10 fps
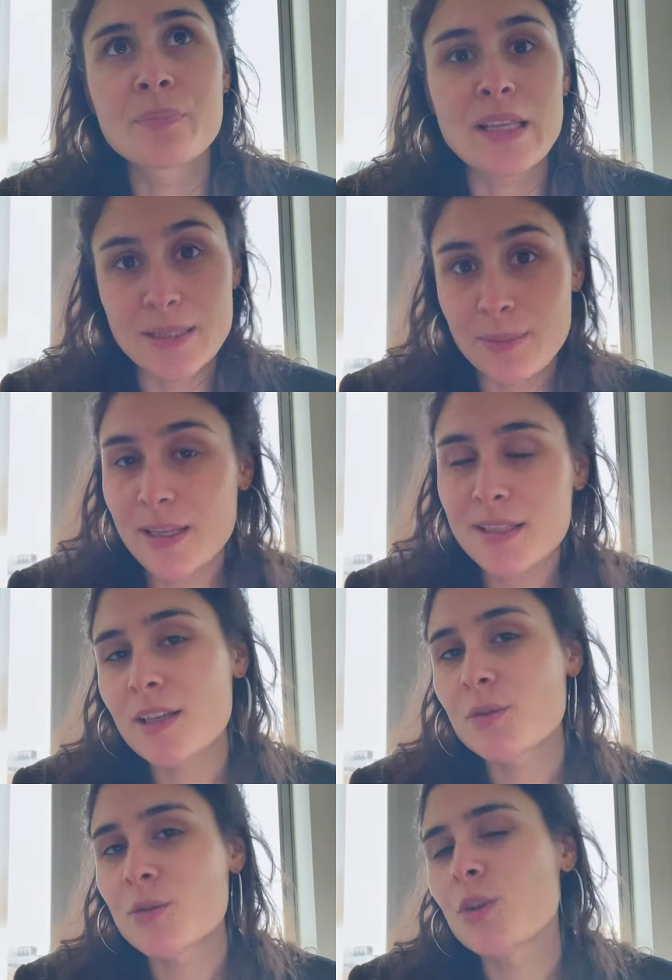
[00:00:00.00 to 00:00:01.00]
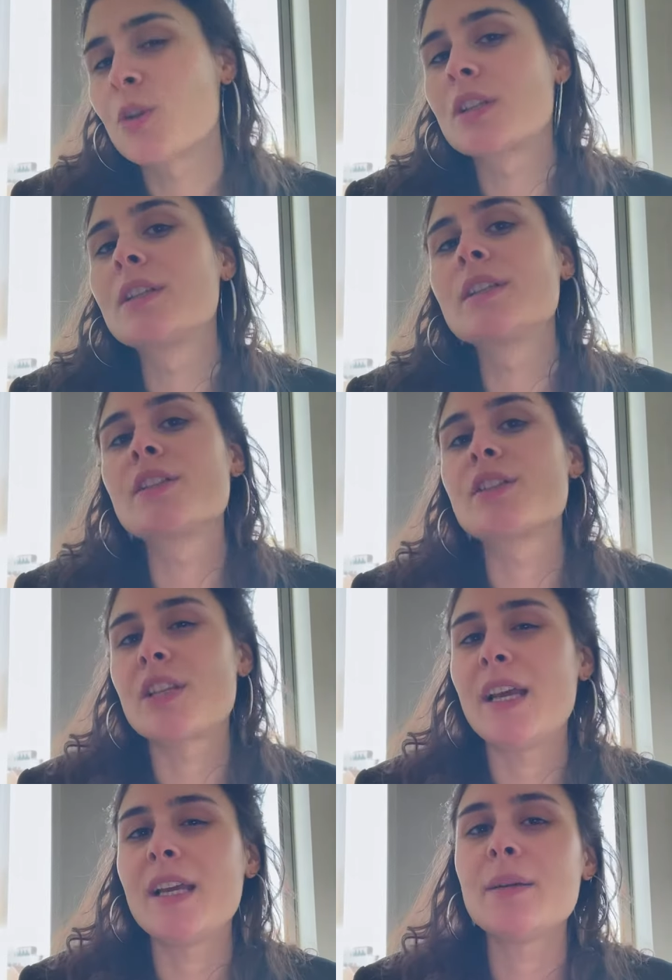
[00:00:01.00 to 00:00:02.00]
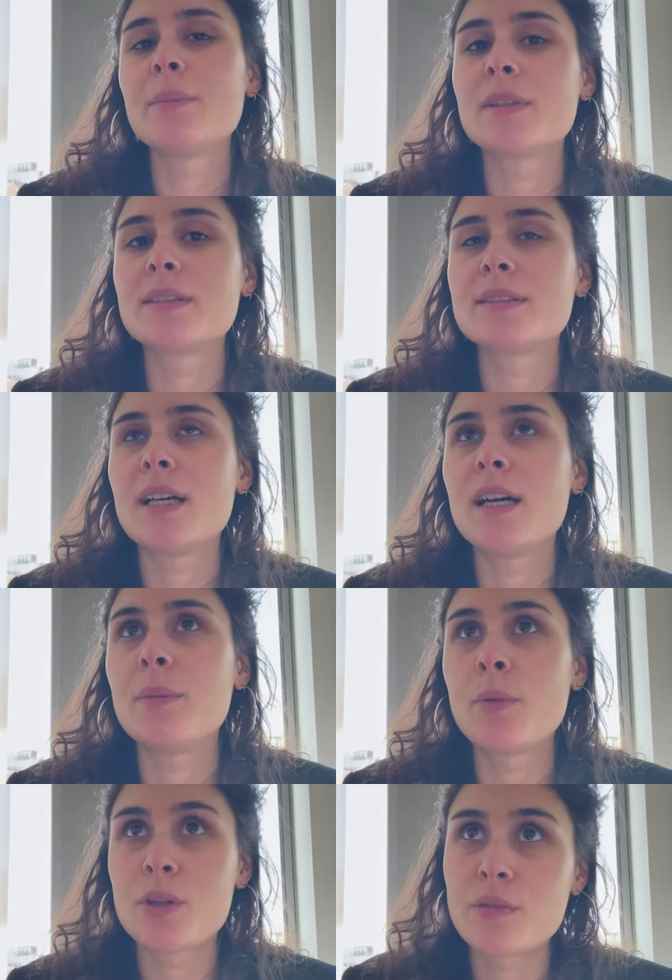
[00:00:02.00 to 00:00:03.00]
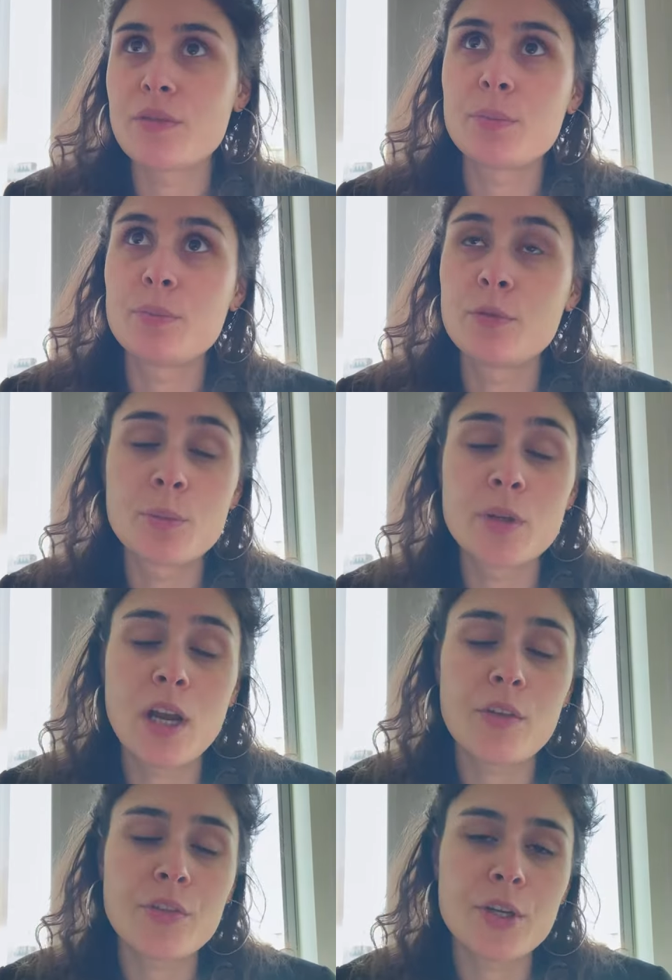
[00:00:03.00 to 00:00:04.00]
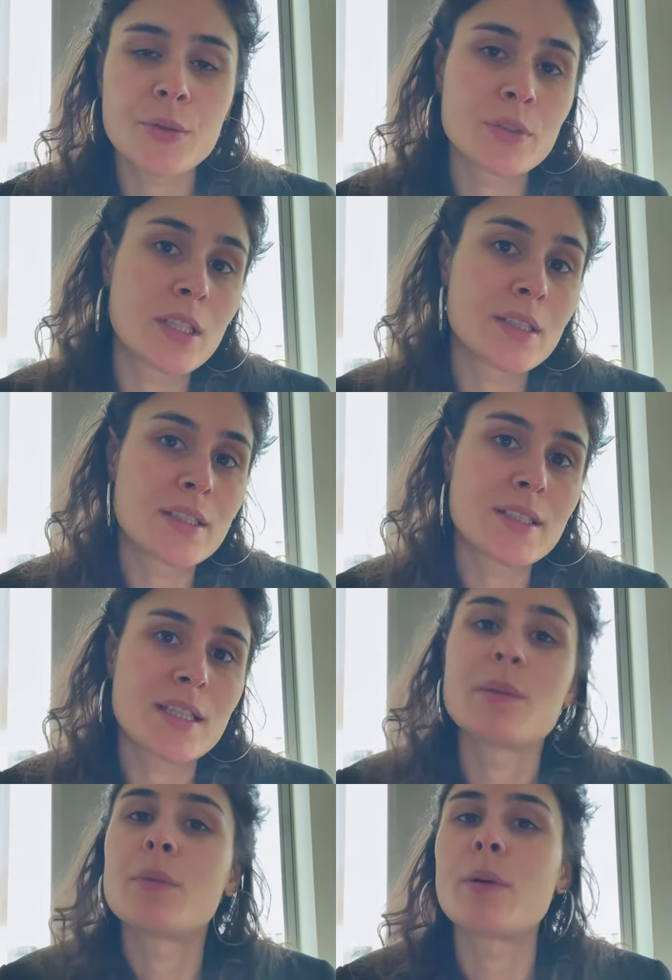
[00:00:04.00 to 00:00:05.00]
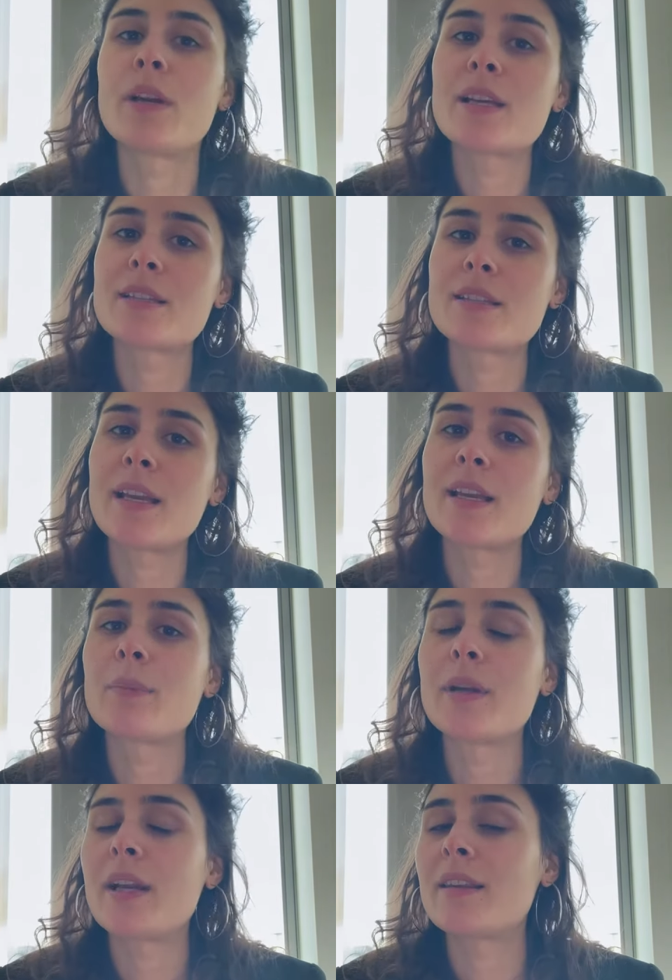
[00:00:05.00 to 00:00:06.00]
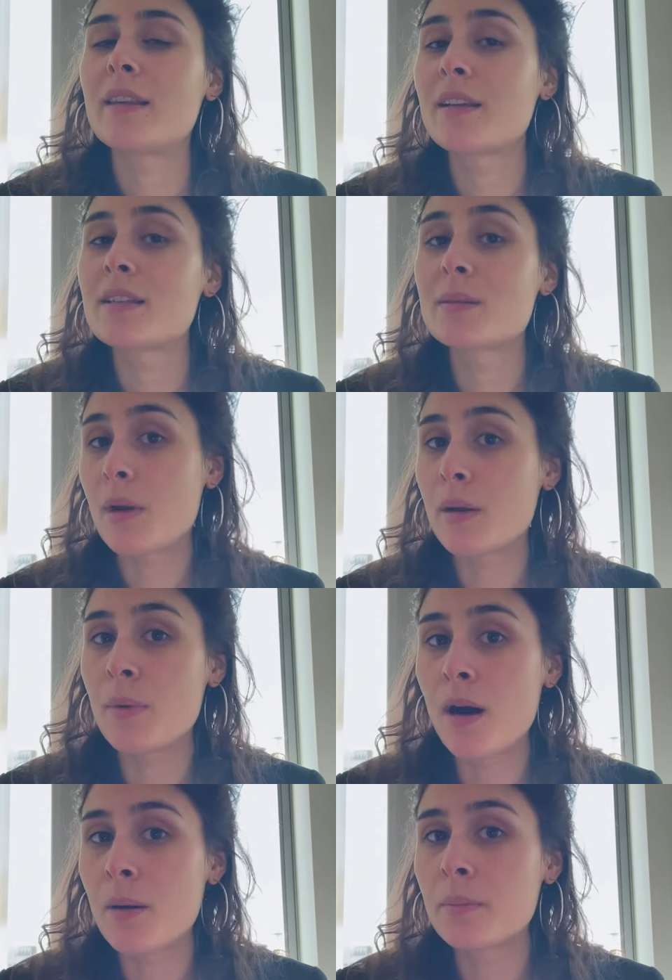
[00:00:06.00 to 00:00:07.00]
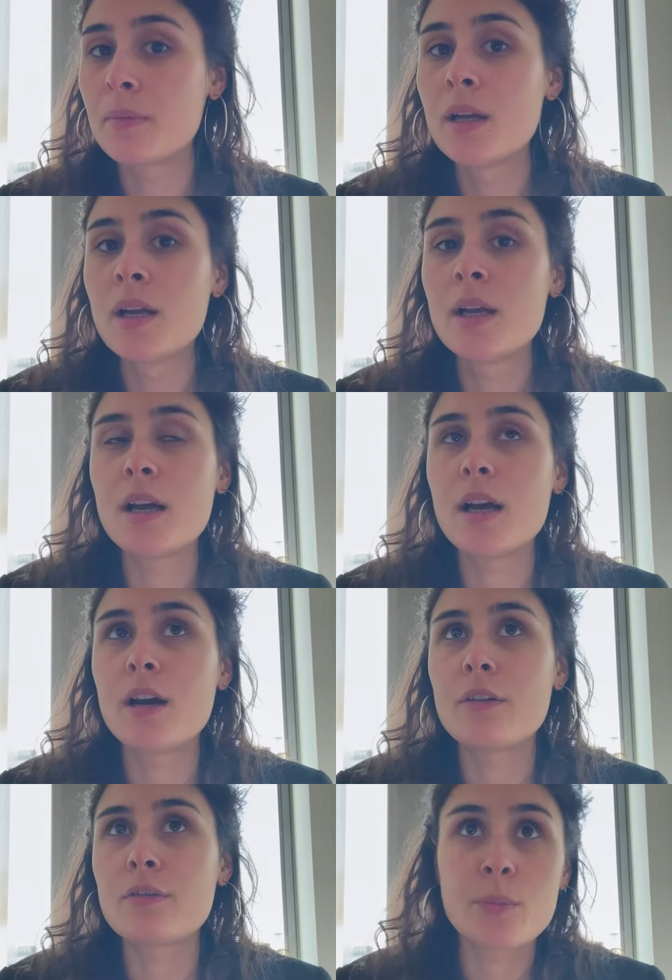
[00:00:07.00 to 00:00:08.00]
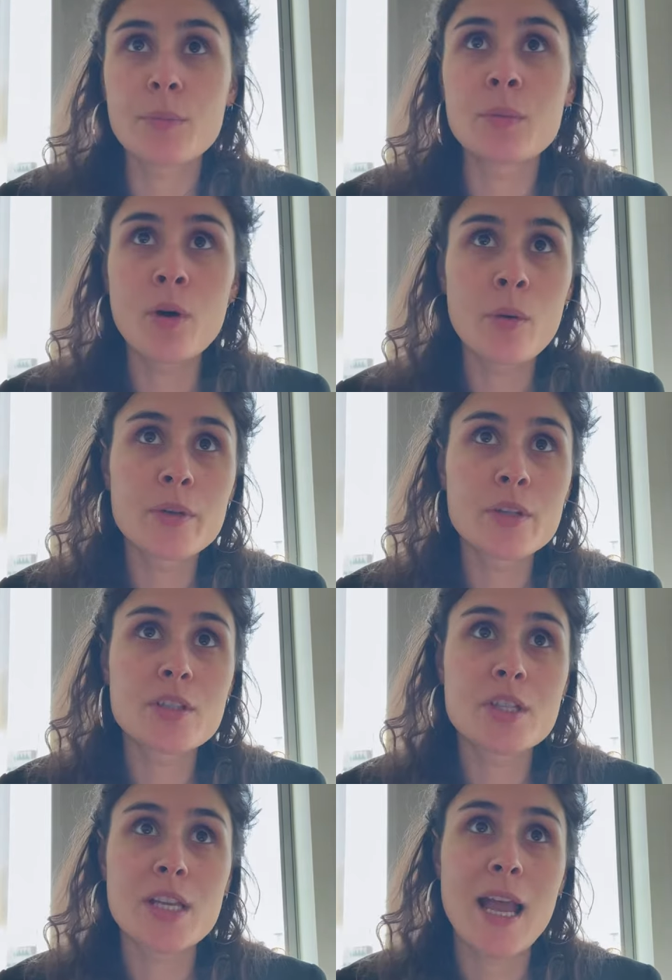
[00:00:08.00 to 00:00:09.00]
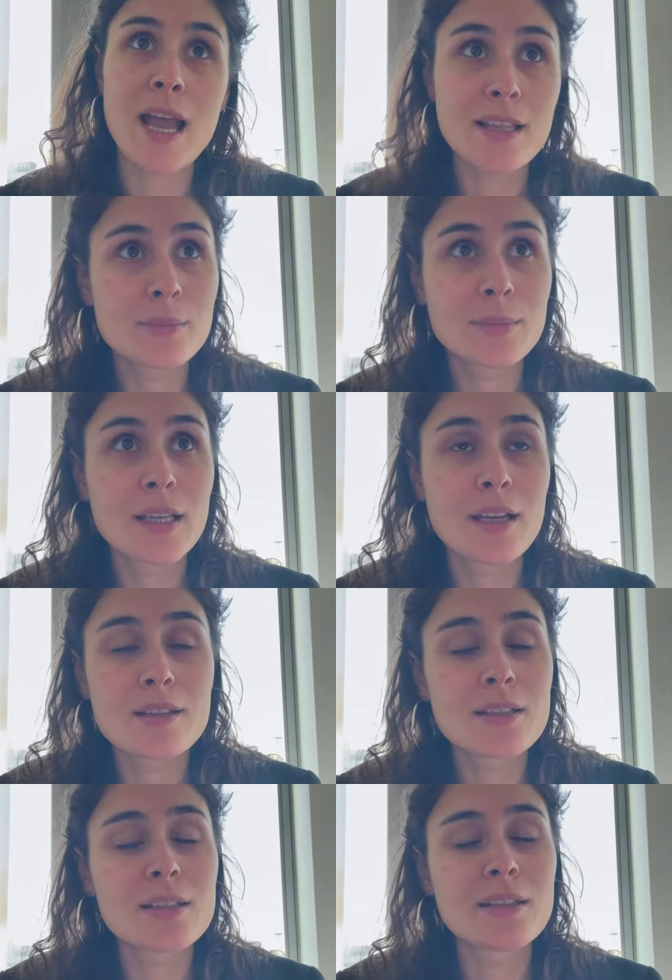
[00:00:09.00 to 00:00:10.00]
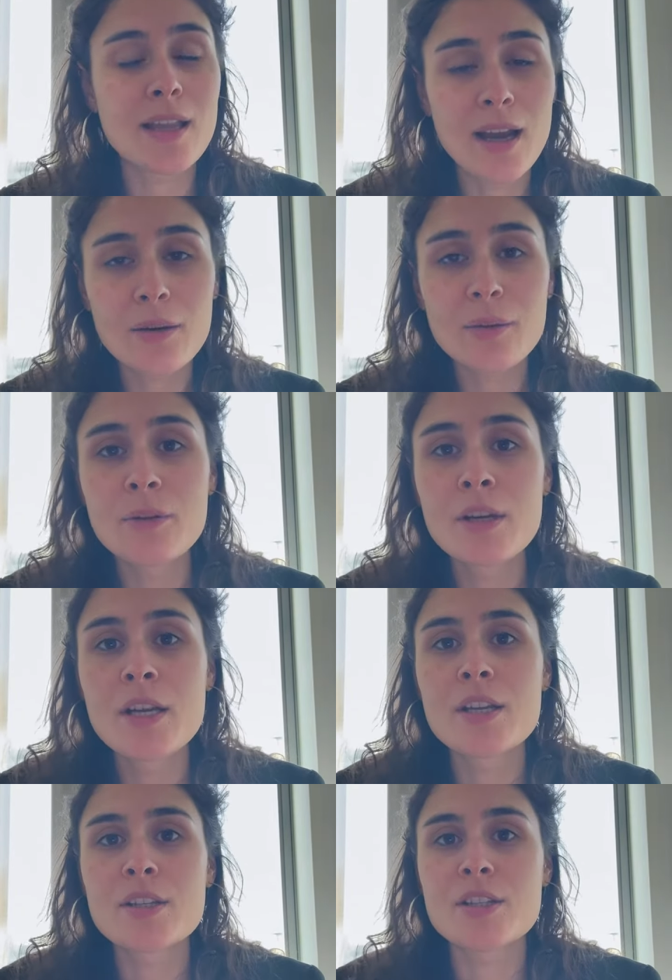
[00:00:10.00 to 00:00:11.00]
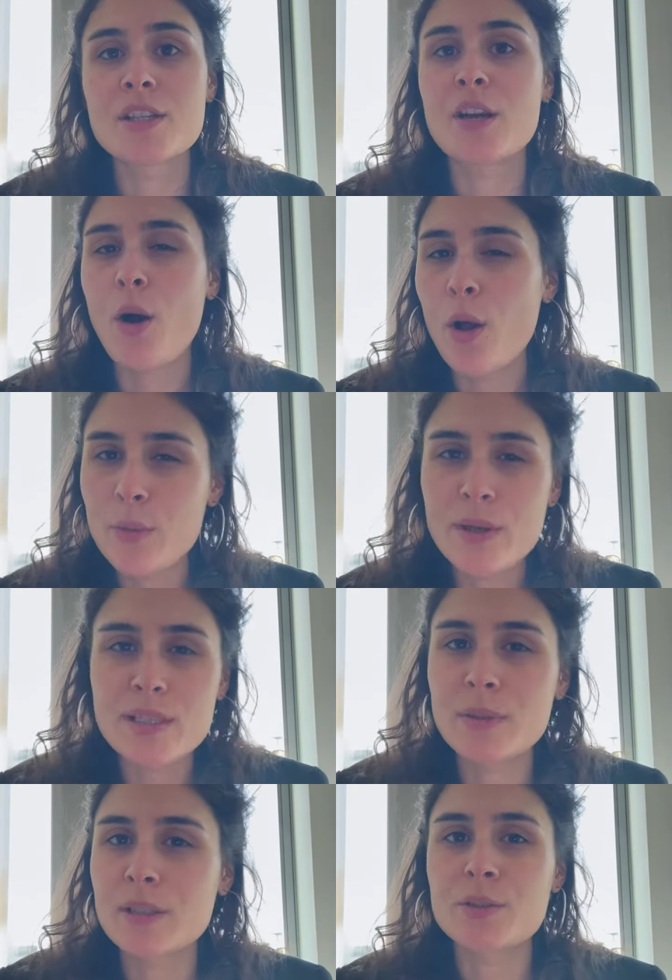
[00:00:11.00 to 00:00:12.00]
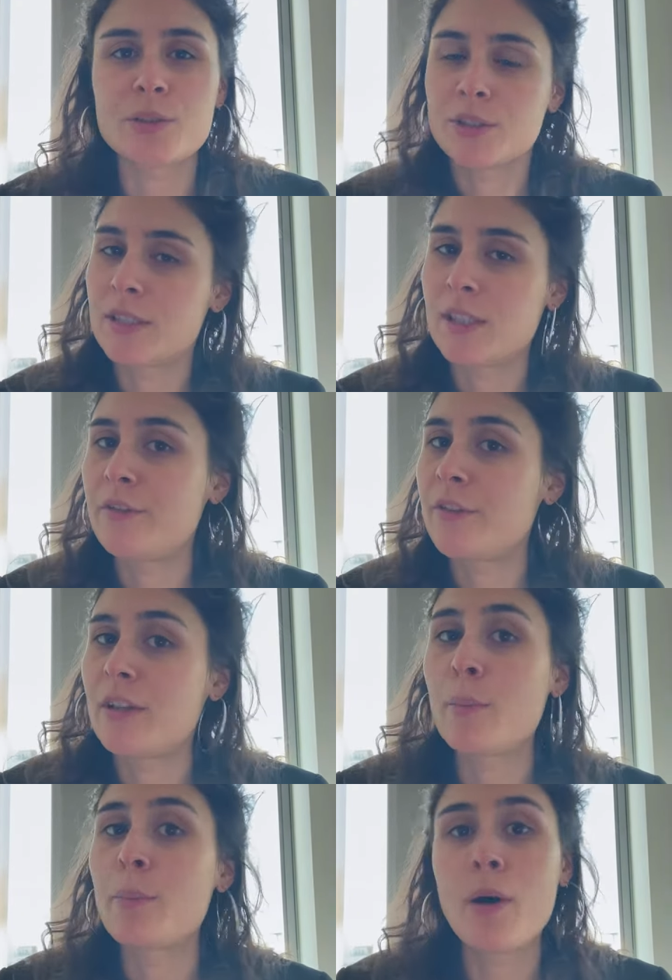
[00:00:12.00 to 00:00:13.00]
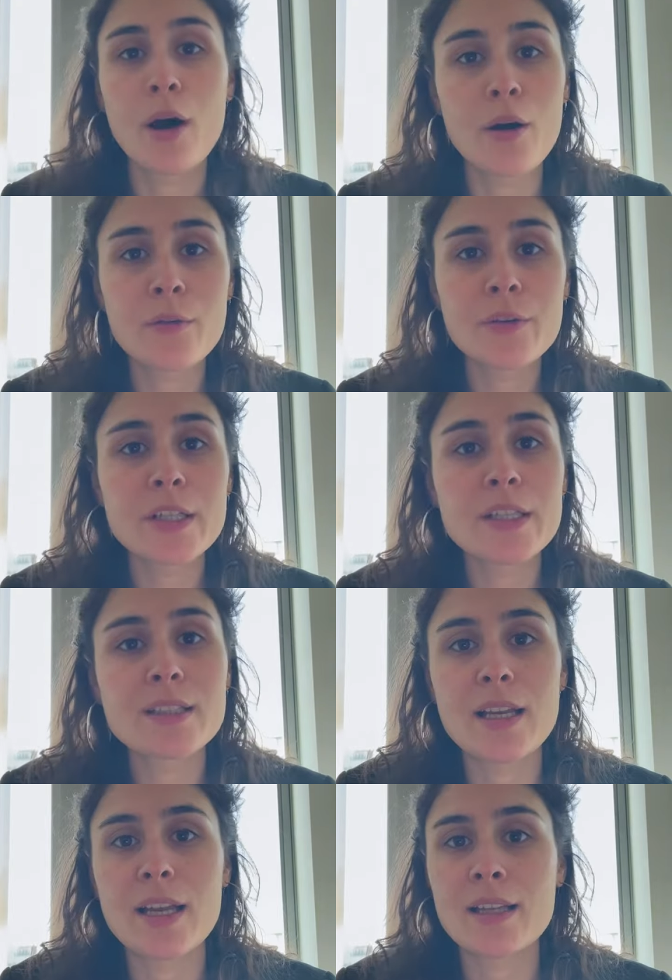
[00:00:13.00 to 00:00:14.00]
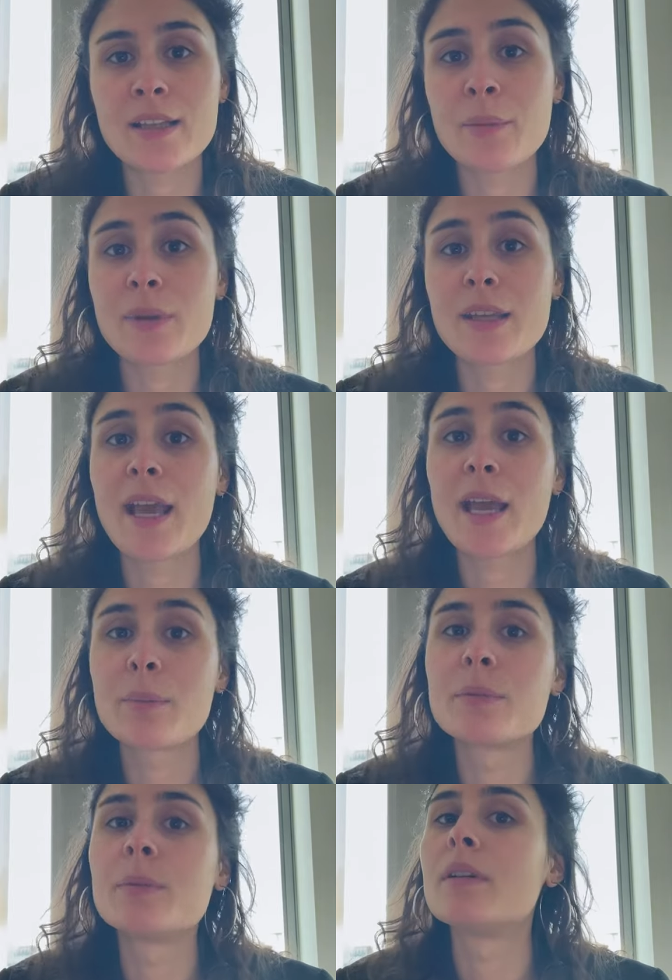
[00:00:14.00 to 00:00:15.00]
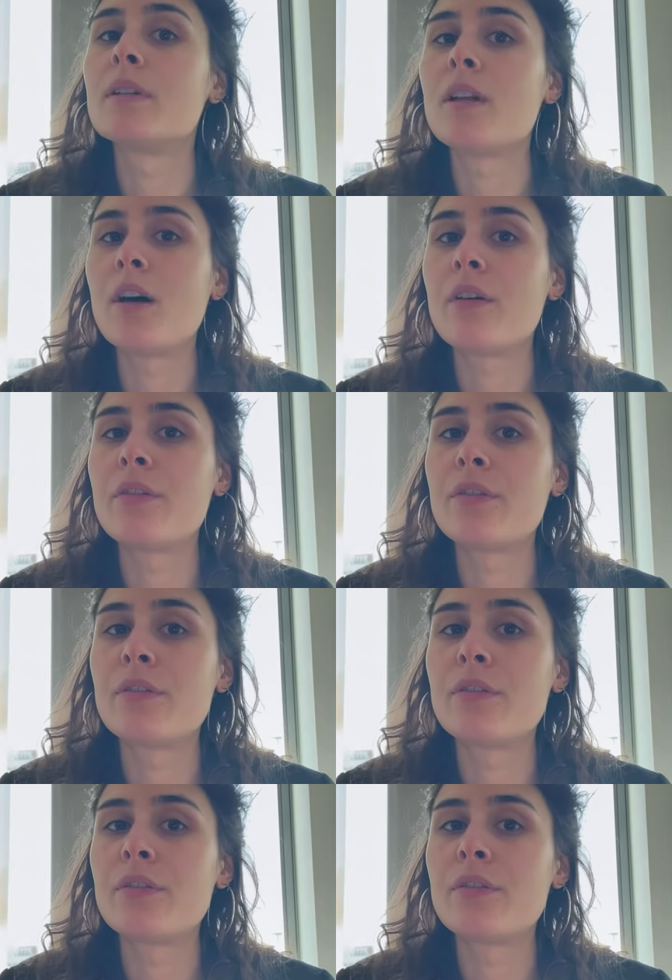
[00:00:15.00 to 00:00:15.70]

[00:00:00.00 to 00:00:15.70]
It may sound so cliche, but most of the women out there will understand me when I say it, but I think it's my mom. From the moment she had me until now, she always made sure that I feel empowered and I'm capable of